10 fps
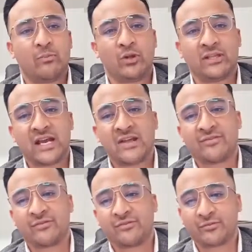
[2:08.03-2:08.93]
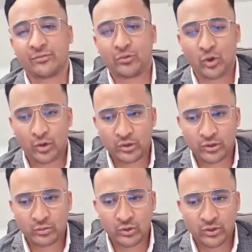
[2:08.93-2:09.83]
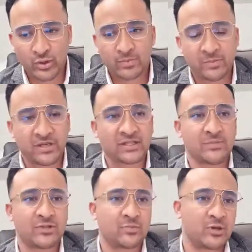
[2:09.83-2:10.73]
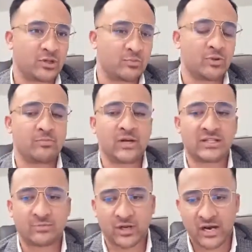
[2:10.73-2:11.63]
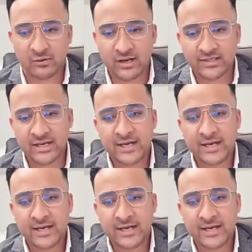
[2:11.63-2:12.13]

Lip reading: Well, the answer is no, you will not be picked up just because you put multiple ROIs.